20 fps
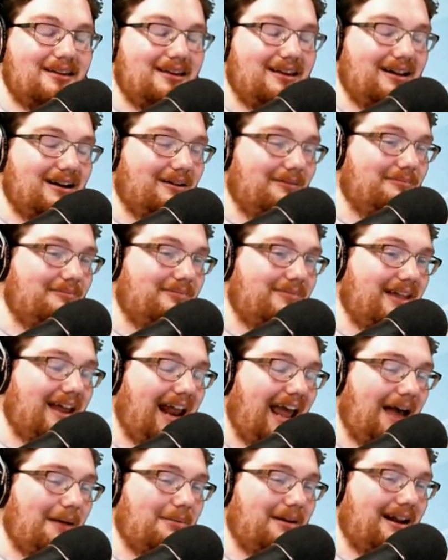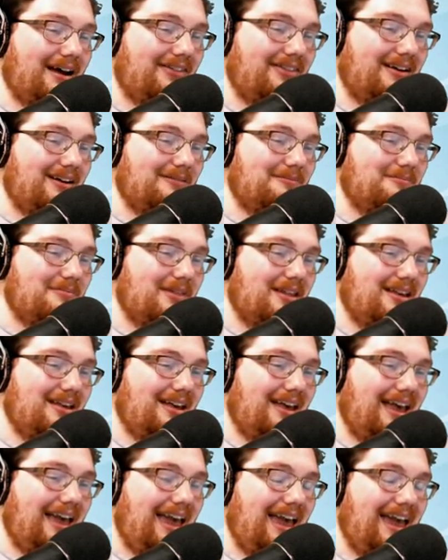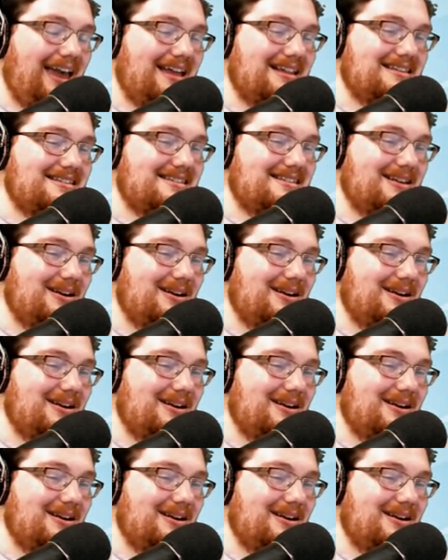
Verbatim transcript: you know that happen out there. And